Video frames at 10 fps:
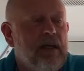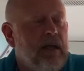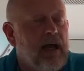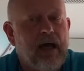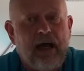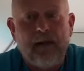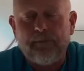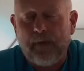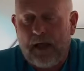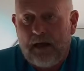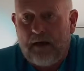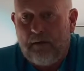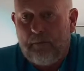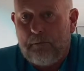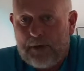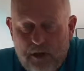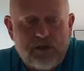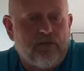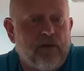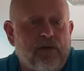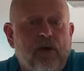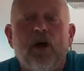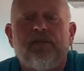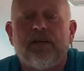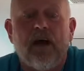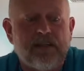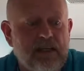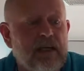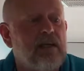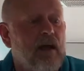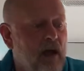because of the COVID-19.